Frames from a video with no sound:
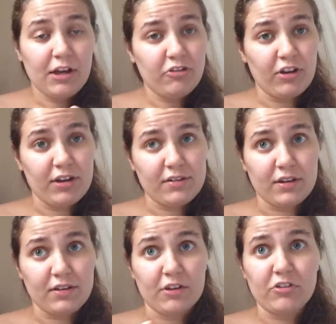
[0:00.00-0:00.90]
agendas and
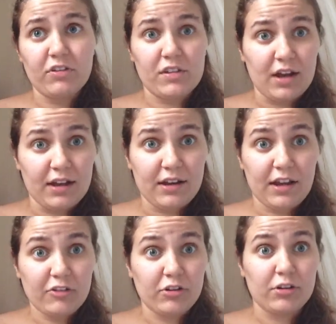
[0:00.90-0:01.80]
discussions, and then
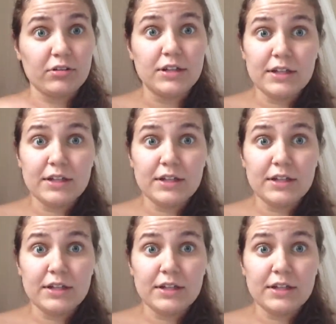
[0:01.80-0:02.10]
ideational,